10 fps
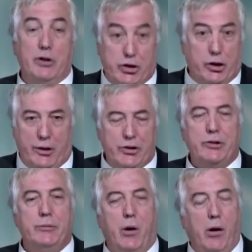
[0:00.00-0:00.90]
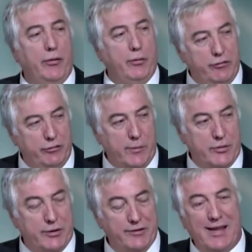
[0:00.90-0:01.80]
the church, all through
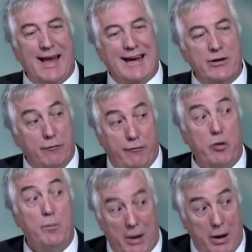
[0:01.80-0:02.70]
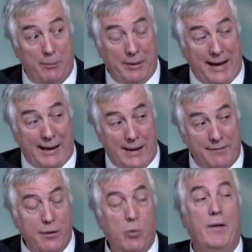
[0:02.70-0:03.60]
Scripture is likened to fruit bearing plant life,